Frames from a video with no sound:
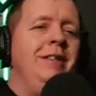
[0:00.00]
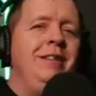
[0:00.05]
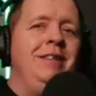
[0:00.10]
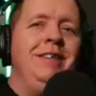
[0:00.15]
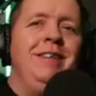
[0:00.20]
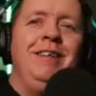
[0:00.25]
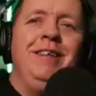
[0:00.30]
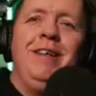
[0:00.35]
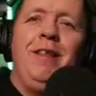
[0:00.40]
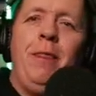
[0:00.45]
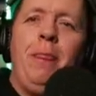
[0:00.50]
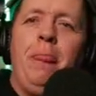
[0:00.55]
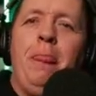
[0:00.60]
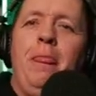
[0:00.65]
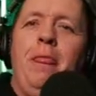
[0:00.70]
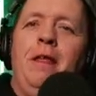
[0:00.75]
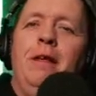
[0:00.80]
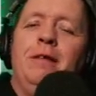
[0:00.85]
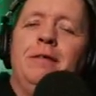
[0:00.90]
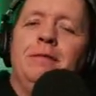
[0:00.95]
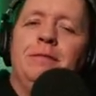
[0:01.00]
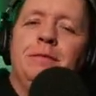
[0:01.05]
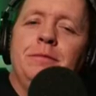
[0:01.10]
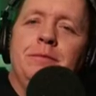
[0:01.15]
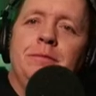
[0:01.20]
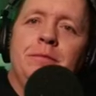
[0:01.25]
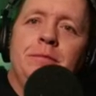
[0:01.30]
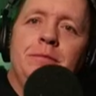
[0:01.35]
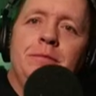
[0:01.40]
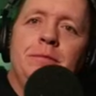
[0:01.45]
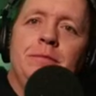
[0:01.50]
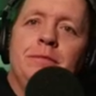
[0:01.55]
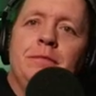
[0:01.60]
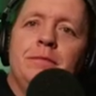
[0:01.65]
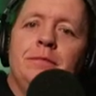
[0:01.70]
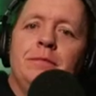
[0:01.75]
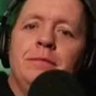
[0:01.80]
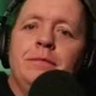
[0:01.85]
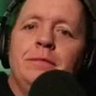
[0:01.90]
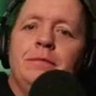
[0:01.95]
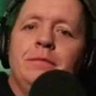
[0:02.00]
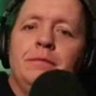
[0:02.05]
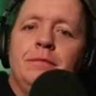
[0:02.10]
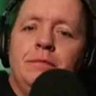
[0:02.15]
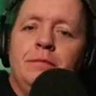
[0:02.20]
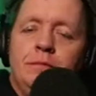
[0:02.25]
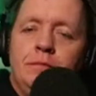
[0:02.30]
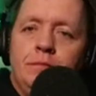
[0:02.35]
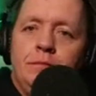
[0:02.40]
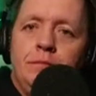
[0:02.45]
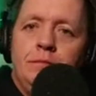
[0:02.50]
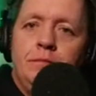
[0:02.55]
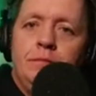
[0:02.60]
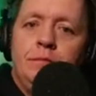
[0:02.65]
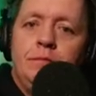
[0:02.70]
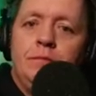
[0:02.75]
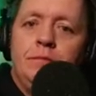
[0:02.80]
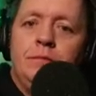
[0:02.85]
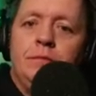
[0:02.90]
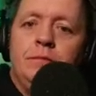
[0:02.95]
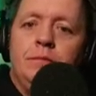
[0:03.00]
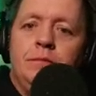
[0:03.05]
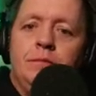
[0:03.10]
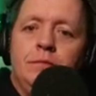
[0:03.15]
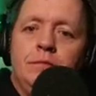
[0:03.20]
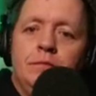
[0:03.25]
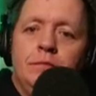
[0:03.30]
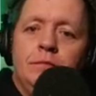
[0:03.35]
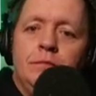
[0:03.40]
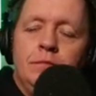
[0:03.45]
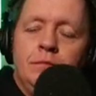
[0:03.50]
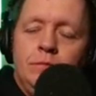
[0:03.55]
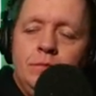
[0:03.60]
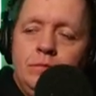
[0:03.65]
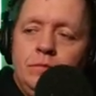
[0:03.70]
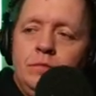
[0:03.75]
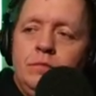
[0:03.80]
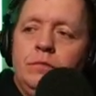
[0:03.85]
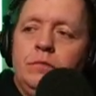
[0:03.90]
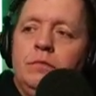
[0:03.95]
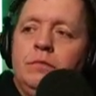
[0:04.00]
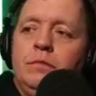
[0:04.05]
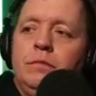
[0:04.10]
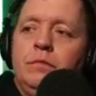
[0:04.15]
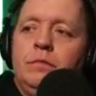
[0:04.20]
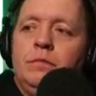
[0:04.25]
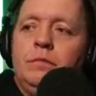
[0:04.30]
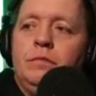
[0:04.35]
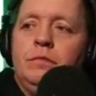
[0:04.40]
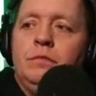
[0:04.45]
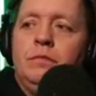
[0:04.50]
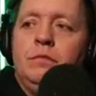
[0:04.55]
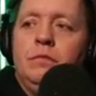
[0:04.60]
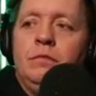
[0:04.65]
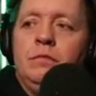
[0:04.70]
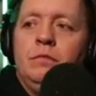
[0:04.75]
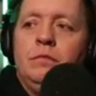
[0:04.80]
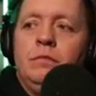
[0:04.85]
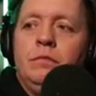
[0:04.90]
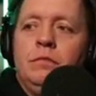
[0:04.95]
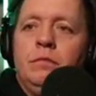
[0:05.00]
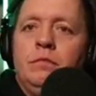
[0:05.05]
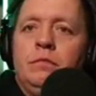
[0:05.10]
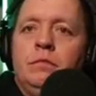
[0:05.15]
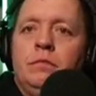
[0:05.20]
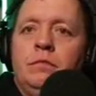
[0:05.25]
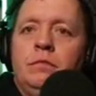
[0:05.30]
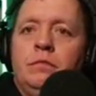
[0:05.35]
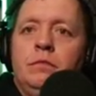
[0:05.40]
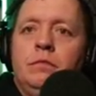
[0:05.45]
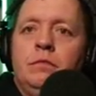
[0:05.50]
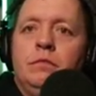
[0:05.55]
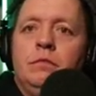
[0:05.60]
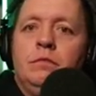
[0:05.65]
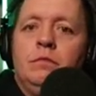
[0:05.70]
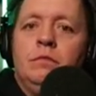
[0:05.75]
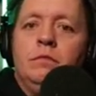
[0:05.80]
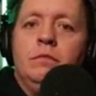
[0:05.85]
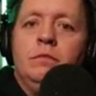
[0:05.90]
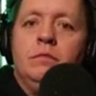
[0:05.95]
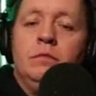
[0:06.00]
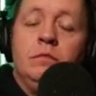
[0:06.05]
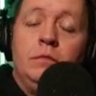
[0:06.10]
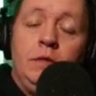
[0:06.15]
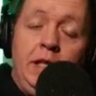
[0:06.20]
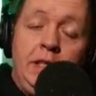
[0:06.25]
(silent)